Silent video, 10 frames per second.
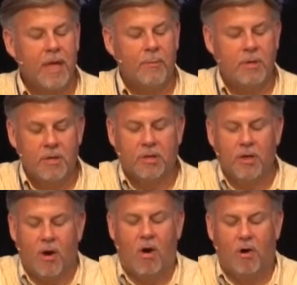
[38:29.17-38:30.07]
and we look
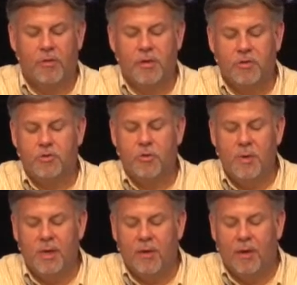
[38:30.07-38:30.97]
at all that he is
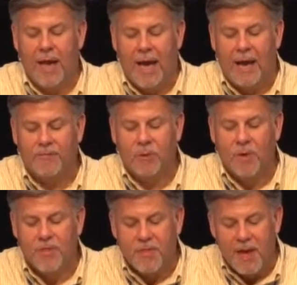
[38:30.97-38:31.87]
doing in our lives and
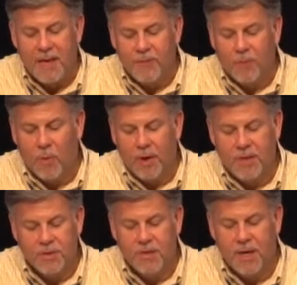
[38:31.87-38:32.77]
we thank him for what
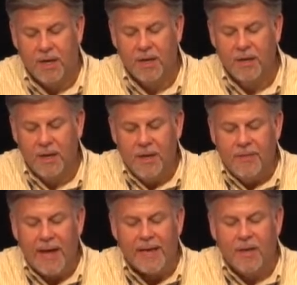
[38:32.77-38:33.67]
he has done,
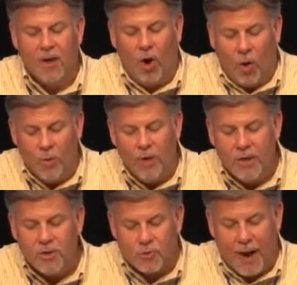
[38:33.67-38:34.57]
that could
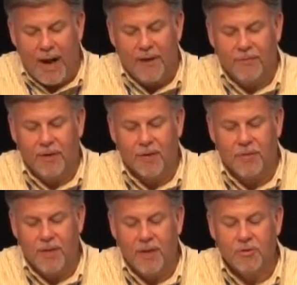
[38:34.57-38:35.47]
only drive
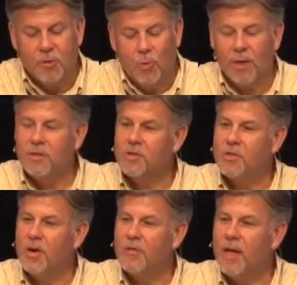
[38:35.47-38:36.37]
us then to want to
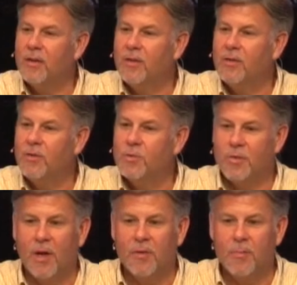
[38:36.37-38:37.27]
share that good news
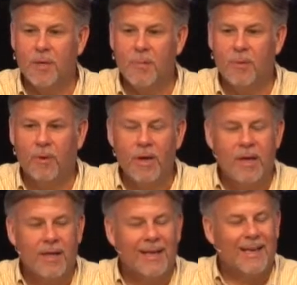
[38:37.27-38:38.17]
with other people.
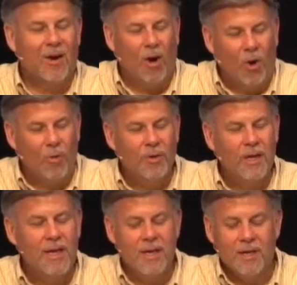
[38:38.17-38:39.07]
It could
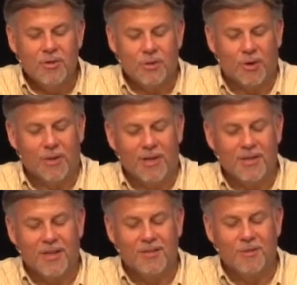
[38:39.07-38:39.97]
only turn
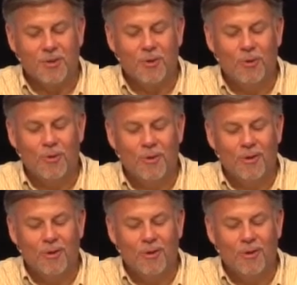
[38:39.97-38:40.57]
us into